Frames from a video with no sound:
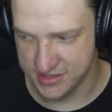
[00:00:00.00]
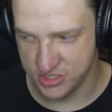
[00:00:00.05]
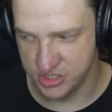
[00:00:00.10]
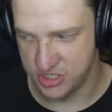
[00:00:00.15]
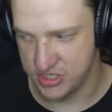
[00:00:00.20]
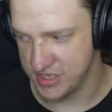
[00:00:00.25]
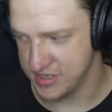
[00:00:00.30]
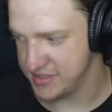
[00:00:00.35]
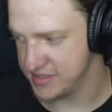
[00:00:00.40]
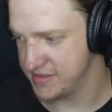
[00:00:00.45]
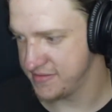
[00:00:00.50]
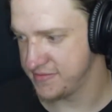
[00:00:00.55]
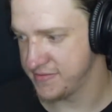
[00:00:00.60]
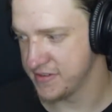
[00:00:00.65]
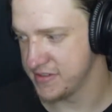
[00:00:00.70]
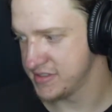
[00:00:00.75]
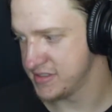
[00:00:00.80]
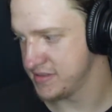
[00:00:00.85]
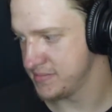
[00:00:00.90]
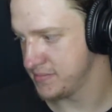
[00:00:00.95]
is just the
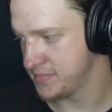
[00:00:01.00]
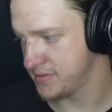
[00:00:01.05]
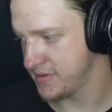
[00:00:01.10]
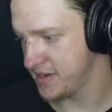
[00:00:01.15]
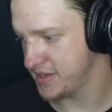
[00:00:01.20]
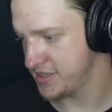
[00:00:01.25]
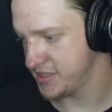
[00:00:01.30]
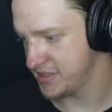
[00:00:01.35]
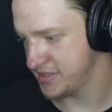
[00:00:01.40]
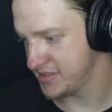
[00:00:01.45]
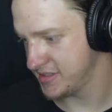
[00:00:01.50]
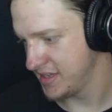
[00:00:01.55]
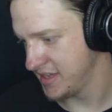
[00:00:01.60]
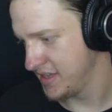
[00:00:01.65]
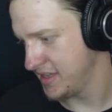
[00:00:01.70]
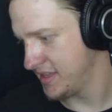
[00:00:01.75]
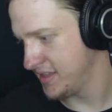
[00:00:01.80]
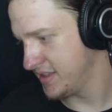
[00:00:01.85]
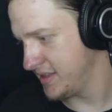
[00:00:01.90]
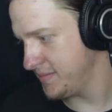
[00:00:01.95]
first impressions.
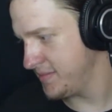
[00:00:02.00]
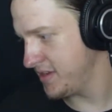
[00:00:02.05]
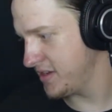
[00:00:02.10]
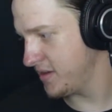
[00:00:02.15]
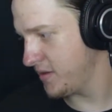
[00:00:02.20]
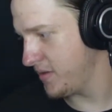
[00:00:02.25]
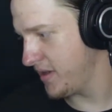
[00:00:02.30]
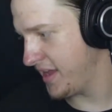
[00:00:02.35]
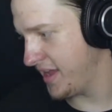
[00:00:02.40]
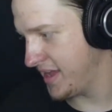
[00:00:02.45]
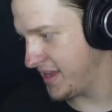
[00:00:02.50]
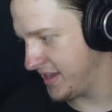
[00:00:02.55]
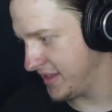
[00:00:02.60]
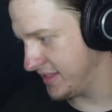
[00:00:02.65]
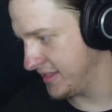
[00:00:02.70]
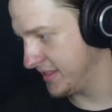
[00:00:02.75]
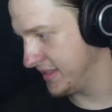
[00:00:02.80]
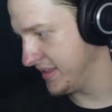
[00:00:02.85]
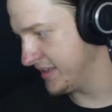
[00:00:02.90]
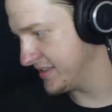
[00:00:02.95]
Let me go ahead
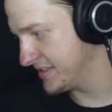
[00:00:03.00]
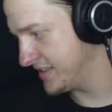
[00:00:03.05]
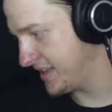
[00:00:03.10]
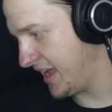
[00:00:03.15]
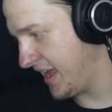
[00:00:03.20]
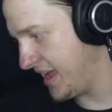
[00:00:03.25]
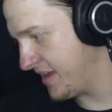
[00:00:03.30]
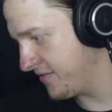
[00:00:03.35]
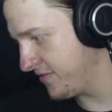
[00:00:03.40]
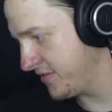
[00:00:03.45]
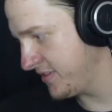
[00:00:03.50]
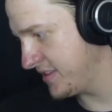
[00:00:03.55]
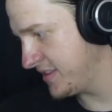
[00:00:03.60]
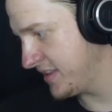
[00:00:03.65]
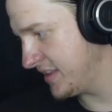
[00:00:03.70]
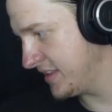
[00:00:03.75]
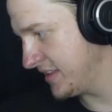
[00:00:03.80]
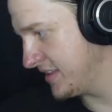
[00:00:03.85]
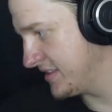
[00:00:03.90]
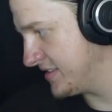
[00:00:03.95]
and list
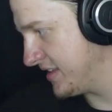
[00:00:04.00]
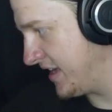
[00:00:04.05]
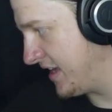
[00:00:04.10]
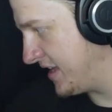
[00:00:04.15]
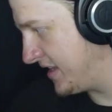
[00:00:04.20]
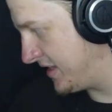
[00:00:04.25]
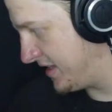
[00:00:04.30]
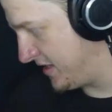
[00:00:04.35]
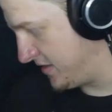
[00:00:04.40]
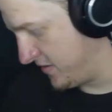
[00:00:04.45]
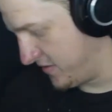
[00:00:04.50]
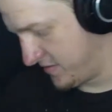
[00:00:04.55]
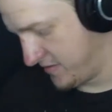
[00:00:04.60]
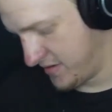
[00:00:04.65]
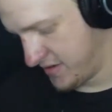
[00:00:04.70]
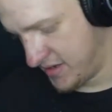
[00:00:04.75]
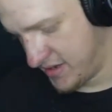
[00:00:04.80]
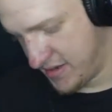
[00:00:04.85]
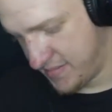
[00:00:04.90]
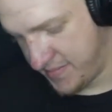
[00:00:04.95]
everything that's in here,
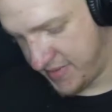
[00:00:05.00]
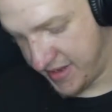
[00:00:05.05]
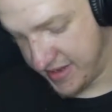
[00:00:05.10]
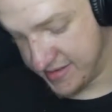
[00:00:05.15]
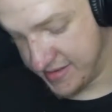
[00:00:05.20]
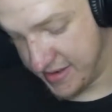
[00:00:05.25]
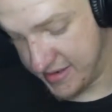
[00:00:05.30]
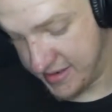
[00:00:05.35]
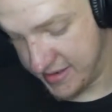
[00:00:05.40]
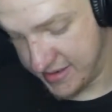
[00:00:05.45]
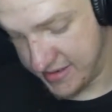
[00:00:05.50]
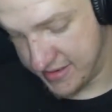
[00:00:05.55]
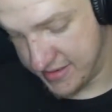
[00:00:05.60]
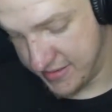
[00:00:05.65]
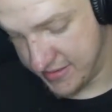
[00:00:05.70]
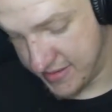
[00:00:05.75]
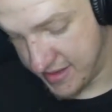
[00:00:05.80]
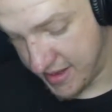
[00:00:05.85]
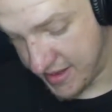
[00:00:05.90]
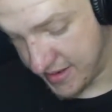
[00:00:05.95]
because I didn't
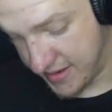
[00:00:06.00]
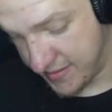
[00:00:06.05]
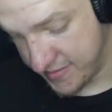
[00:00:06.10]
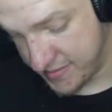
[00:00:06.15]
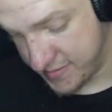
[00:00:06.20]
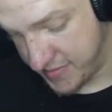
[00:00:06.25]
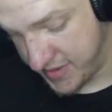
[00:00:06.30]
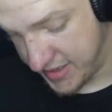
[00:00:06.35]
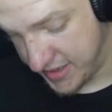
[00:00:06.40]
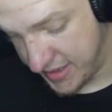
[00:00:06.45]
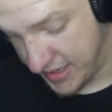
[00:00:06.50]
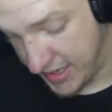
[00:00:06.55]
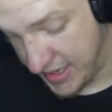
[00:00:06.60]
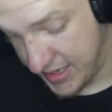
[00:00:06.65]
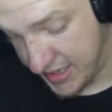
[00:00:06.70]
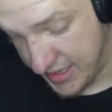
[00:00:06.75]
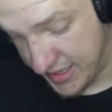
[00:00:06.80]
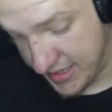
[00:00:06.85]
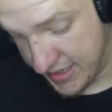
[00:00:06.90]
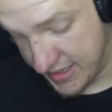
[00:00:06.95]
do that and I was being an
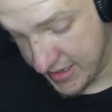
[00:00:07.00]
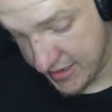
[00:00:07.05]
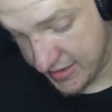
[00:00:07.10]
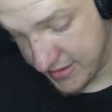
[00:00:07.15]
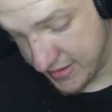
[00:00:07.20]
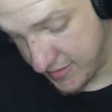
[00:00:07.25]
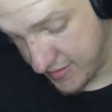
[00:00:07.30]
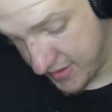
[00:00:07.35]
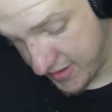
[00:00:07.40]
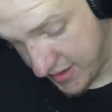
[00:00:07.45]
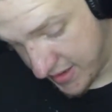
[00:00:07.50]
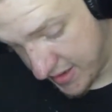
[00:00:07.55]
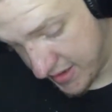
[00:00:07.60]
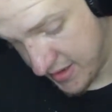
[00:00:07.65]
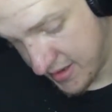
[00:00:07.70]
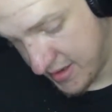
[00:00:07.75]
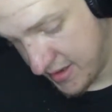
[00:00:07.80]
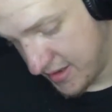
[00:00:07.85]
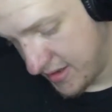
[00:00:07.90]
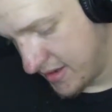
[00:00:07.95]
idiot not doing that.
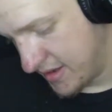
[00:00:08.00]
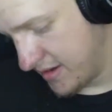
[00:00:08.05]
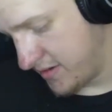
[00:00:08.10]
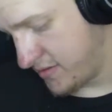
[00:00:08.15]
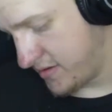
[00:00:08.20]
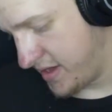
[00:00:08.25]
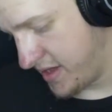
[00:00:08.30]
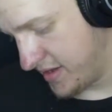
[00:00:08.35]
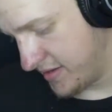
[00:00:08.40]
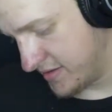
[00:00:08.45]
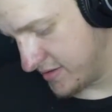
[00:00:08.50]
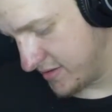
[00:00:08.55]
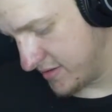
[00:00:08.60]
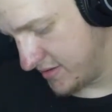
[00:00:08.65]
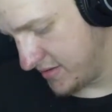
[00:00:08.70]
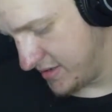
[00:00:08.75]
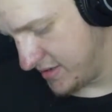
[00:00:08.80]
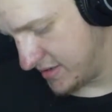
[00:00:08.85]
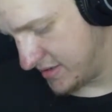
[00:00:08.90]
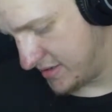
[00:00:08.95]
Okay, so
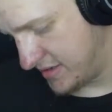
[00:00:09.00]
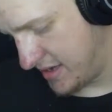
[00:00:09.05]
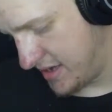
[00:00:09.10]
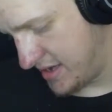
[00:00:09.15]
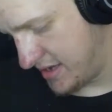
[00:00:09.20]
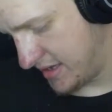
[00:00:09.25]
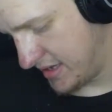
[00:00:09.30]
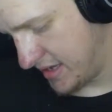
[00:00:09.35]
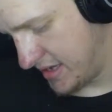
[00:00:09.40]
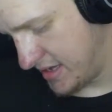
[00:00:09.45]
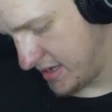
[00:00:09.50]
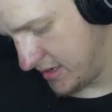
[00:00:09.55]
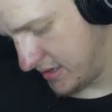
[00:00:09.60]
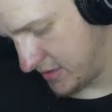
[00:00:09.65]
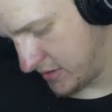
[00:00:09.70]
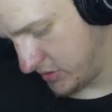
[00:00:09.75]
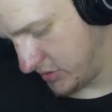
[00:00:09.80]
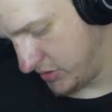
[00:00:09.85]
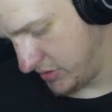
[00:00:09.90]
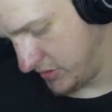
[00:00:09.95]
this tank
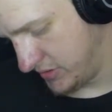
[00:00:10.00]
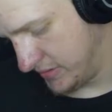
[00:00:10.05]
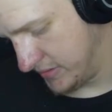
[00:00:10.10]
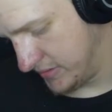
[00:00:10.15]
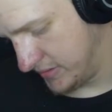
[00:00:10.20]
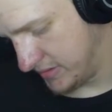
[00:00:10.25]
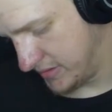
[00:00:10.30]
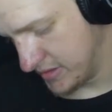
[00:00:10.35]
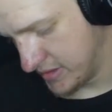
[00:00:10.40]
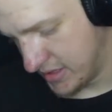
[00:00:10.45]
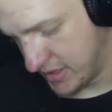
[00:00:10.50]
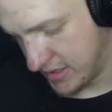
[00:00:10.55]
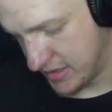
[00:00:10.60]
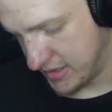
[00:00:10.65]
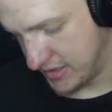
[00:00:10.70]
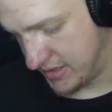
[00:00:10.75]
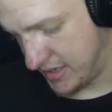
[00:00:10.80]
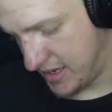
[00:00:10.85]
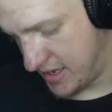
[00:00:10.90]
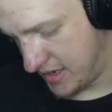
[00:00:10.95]
includes
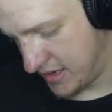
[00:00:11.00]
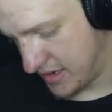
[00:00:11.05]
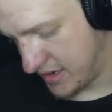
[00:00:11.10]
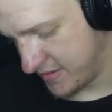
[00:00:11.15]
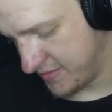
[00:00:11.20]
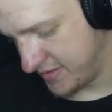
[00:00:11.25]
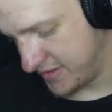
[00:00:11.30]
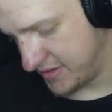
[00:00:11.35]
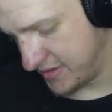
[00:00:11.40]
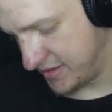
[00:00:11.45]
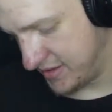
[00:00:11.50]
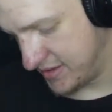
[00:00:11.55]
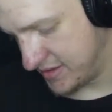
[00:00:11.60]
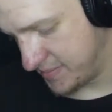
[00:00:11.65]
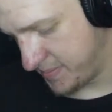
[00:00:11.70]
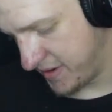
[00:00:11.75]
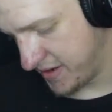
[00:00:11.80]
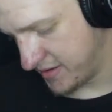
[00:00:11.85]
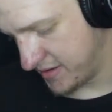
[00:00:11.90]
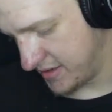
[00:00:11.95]
the tank, obviously,
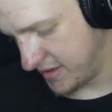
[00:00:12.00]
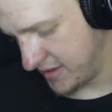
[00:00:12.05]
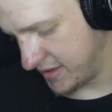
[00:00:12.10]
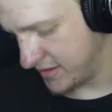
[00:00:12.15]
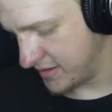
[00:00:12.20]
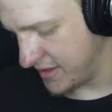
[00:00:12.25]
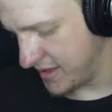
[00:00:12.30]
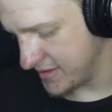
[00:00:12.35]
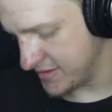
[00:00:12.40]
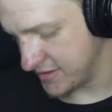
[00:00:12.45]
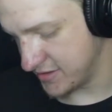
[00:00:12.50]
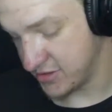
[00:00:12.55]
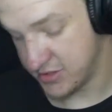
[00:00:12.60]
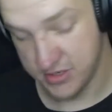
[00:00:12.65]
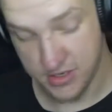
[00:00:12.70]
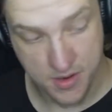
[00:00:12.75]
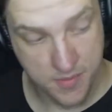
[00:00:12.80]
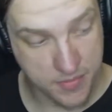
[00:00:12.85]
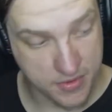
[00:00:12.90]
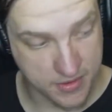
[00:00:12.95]
spare thing of glass, a
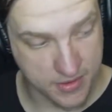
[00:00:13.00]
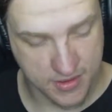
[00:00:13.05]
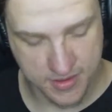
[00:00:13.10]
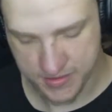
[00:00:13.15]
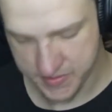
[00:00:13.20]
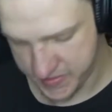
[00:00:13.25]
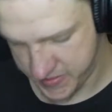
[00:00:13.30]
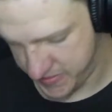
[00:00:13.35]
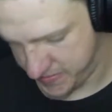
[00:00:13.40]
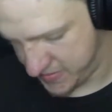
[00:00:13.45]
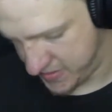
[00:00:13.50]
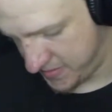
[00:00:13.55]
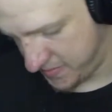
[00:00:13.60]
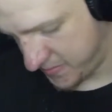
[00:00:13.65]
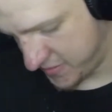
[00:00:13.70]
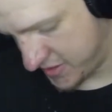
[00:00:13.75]
super long drip tip,